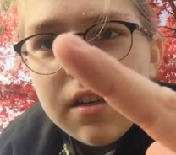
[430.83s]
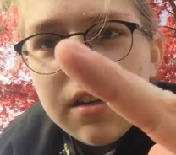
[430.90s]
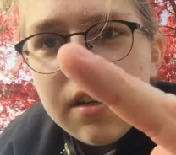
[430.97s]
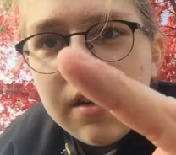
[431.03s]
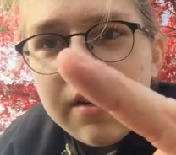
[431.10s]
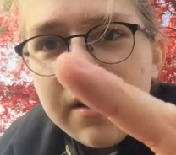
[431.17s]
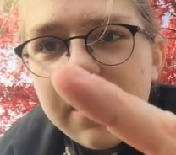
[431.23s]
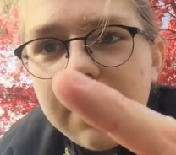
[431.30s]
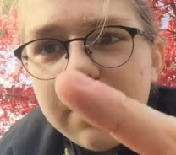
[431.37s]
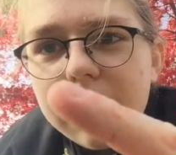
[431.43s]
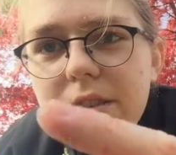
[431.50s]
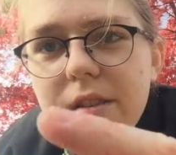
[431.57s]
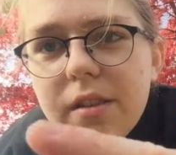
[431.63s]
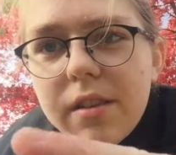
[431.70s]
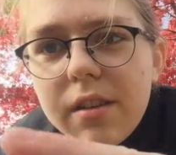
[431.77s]
There he
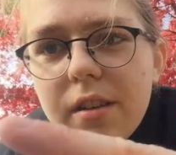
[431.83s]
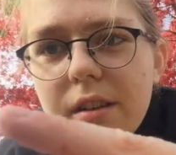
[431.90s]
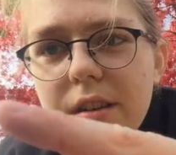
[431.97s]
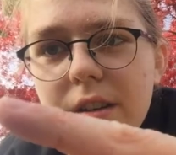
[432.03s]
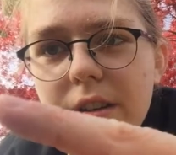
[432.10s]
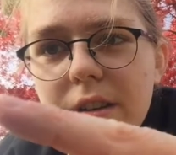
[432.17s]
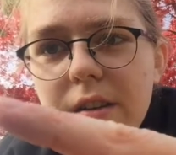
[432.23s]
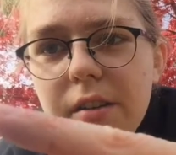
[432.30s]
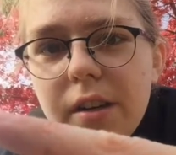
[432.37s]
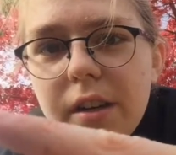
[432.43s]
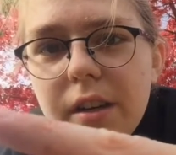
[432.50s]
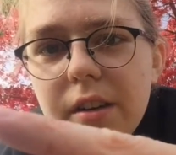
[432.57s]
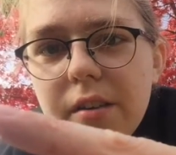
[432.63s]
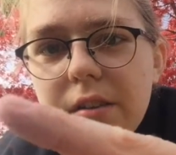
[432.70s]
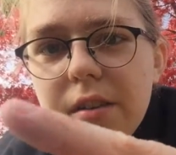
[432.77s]
goes. Where'd he
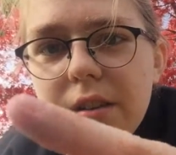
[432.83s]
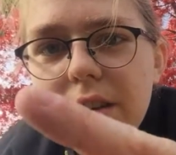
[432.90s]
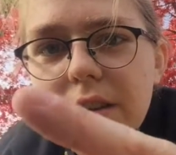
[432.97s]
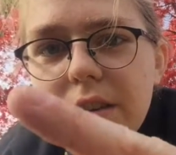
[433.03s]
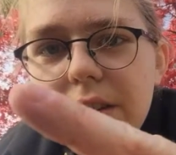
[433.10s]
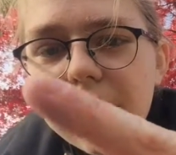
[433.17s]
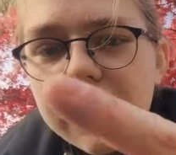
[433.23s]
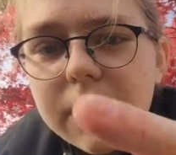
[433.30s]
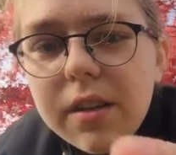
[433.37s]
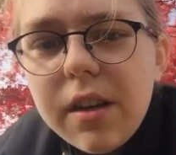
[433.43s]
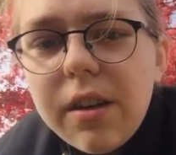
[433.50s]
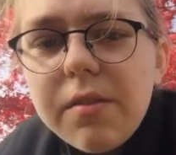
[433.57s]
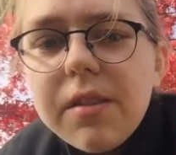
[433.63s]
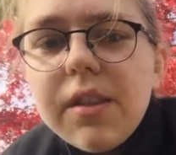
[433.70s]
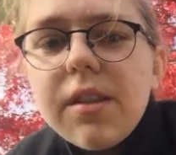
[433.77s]
go? Oh, there he is.
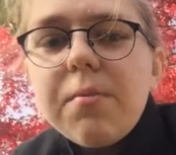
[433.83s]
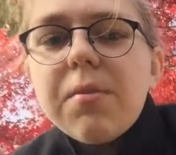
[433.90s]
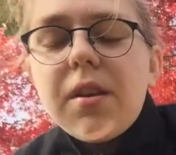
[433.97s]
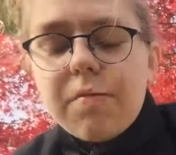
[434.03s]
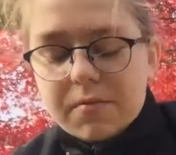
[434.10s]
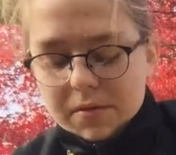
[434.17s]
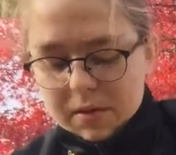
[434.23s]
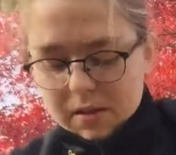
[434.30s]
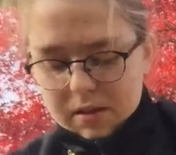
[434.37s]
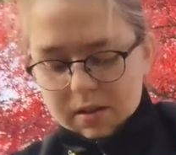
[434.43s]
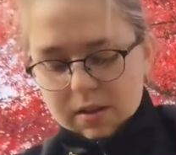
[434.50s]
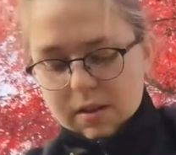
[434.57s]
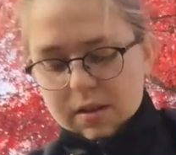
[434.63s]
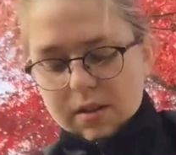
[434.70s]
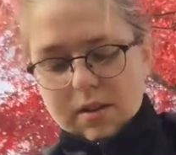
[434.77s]
Oh, he jumped off.
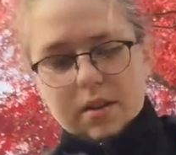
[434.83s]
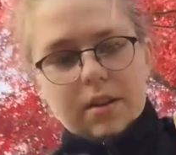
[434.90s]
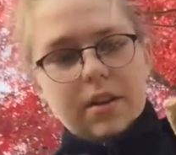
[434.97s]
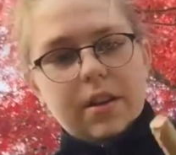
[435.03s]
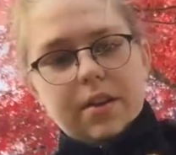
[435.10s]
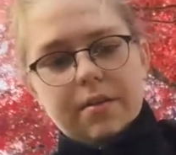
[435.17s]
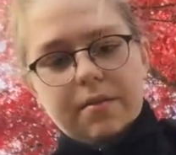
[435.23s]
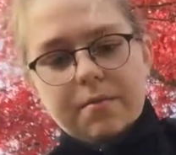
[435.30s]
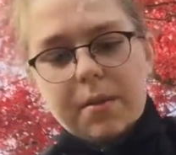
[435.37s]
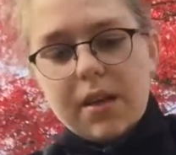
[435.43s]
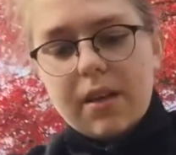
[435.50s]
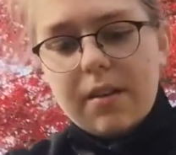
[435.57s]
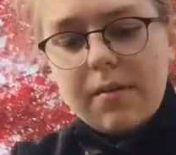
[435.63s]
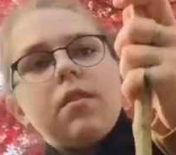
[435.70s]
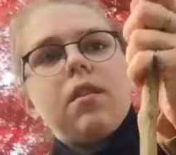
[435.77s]
Okay,
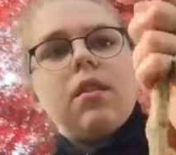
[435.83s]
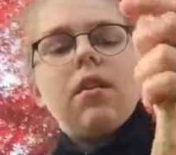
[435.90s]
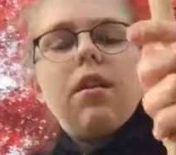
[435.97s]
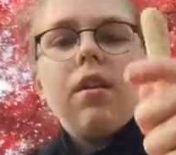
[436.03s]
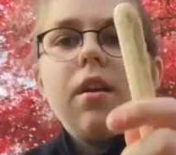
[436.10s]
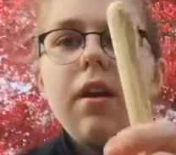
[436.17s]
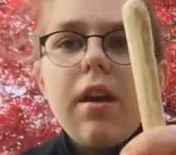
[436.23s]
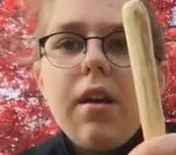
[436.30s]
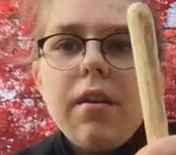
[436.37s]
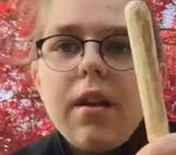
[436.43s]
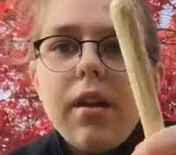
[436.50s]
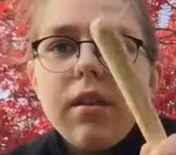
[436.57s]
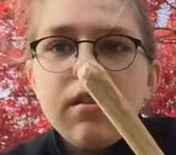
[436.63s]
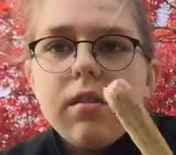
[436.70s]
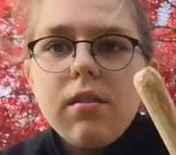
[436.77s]
bye. Now
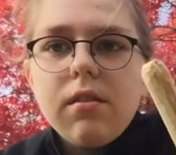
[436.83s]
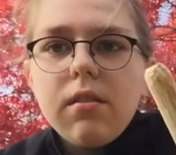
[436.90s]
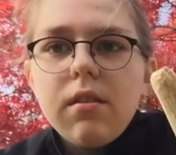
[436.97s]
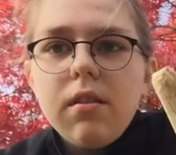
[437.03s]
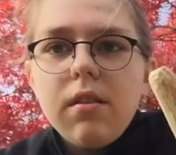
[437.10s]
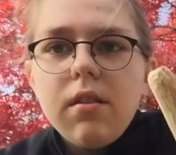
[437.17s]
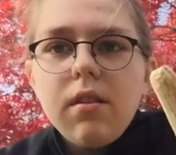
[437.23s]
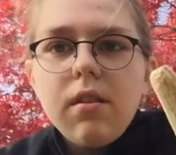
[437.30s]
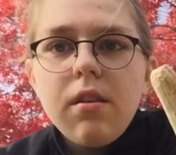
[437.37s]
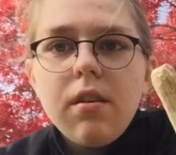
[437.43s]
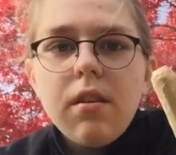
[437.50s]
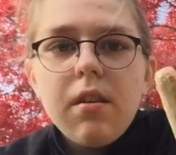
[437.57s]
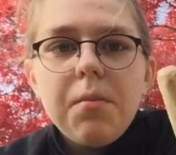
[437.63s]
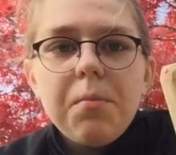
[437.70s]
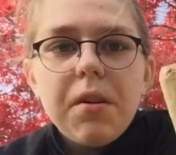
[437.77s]
that's
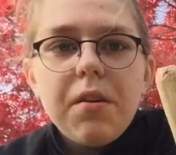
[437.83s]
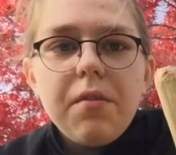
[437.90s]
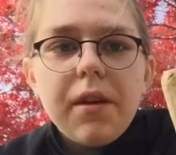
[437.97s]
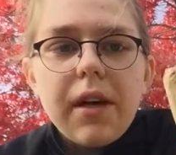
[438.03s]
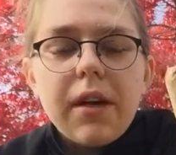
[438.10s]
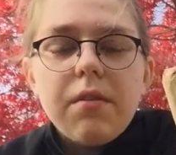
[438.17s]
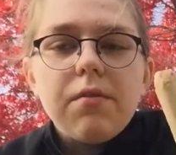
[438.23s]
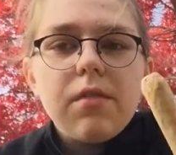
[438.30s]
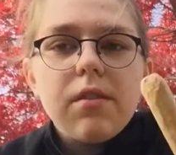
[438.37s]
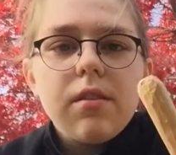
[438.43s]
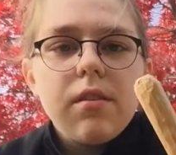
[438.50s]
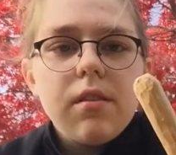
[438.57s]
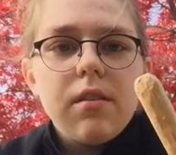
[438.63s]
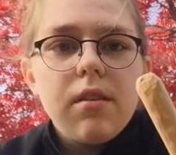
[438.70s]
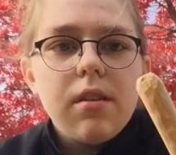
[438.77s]
pretty round.
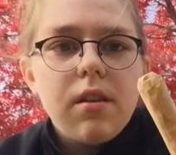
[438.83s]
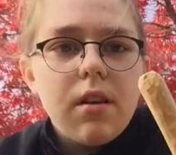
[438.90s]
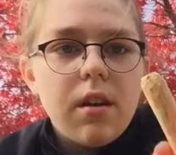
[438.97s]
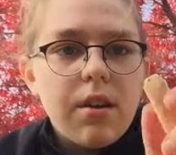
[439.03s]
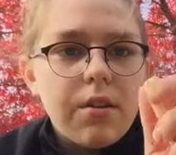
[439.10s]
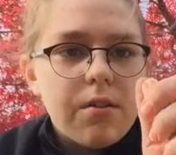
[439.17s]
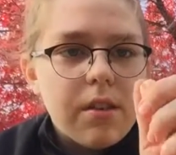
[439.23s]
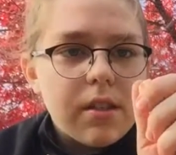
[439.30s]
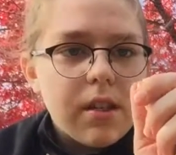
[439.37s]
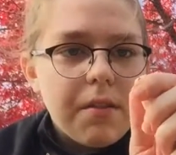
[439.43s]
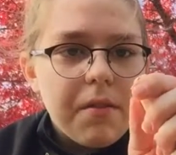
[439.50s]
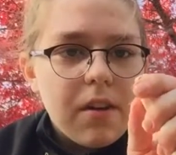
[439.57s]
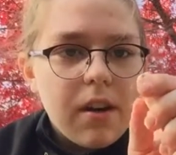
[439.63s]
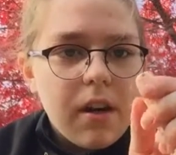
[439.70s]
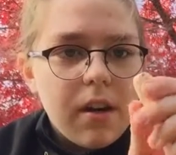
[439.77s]
It does
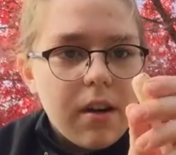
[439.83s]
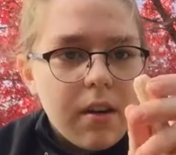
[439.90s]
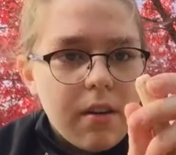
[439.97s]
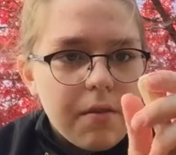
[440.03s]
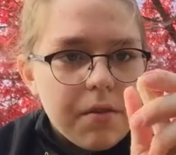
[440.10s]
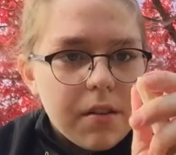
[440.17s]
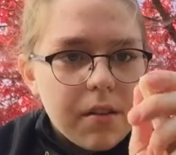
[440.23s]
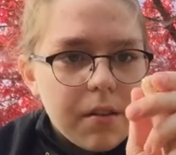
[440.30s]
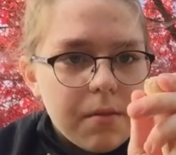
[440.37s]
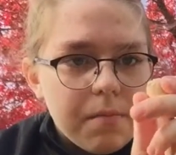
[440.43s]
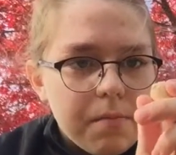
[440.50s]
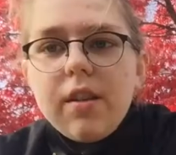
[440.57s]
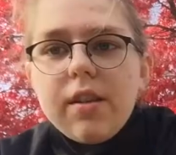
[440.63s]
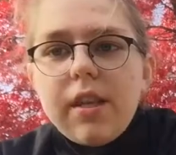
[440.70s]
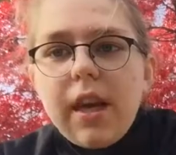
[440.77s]
have a lot of
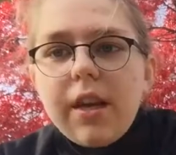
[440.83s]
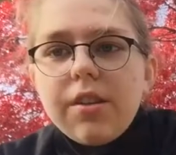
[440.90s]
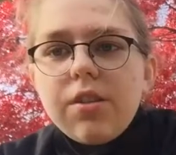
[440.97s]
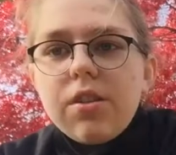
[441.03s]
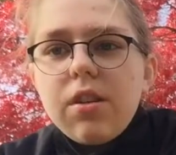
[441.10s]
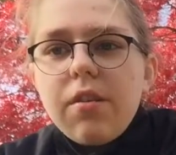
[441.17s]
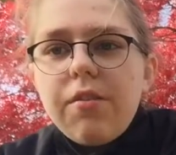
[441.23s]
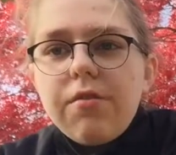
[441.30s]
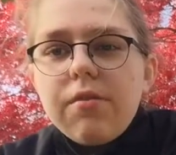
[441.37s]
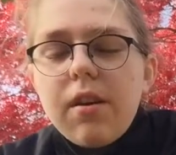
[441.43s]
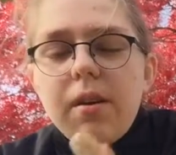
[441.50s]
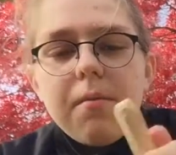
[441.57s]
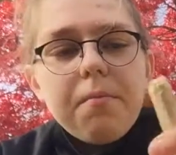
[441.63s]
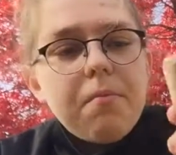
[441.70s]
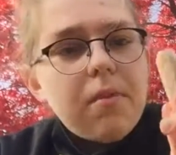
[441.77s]
texture
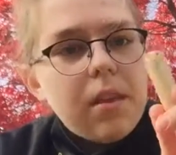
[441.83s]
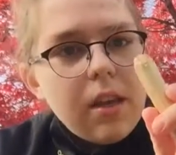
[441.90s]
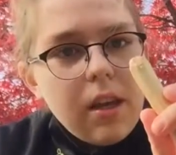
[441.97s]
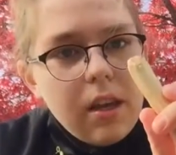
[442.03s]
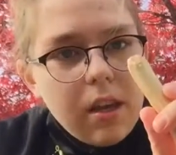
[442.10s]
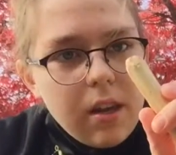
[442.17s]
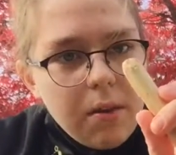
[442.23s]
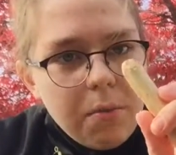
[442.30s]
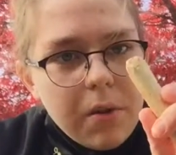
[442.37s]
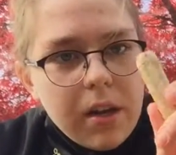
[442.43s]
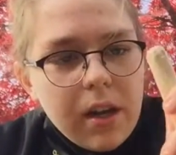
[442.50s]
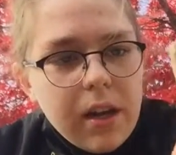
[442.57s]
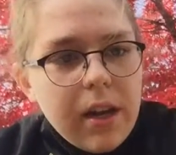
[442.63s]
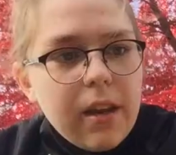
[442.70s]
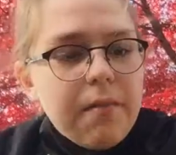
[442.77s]
from the
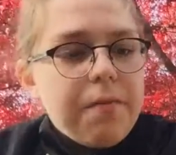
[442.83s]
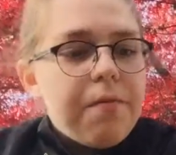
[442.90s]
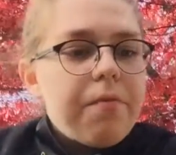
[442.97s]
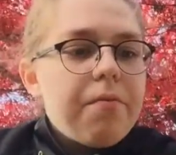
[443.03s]
whittling.